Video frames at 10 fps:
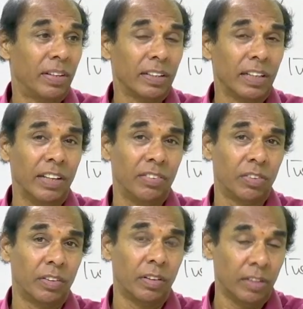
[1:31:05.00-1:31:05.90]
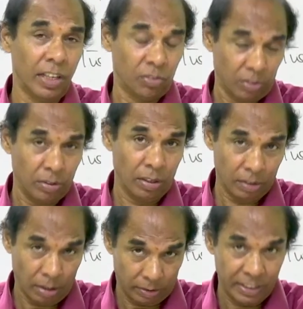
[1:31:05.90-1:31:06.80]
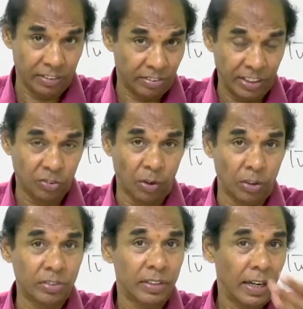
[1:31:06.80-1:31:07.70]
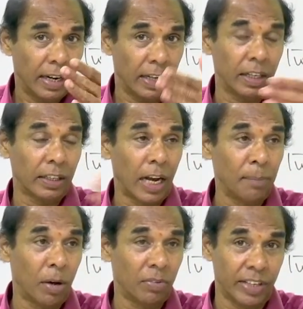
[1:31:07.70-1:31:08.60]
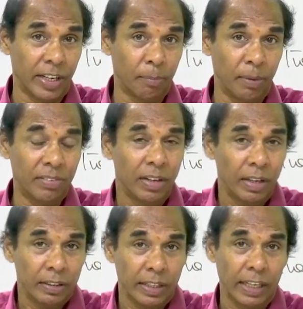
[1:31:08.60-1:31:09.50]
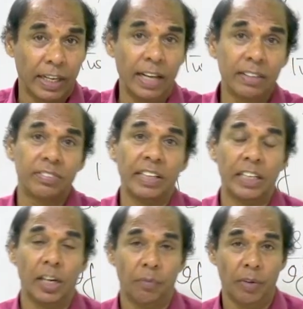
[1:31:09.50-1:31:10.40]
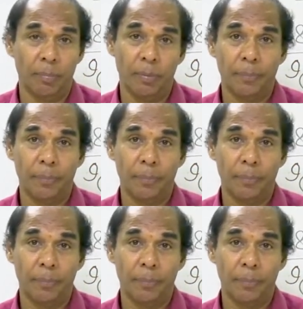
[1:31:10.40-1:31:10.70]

these 6 words at the time of statements, they take singular verb.